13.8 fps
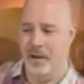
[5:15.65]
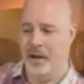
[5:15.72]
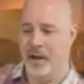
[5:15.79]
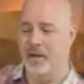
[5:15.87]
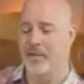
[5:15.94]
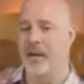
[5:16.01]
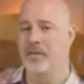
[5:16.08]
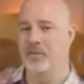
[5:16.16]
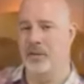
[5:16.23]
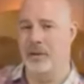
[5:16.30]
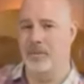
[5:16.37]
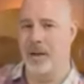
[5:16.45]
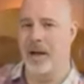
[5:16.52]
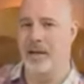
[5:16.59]
have hatred
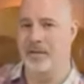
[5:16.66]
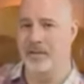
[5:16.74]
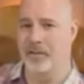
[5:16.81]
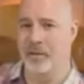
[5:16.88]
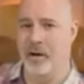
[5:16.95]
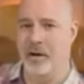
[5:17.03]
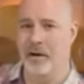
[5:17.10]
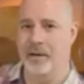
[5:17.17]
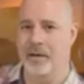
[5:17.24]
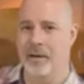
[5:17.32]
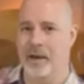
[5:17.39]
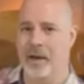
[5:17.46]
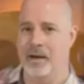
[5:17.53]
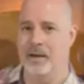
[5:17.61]
and malice in your heart
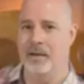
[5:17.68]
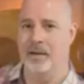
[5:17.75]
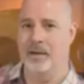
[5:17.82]
again,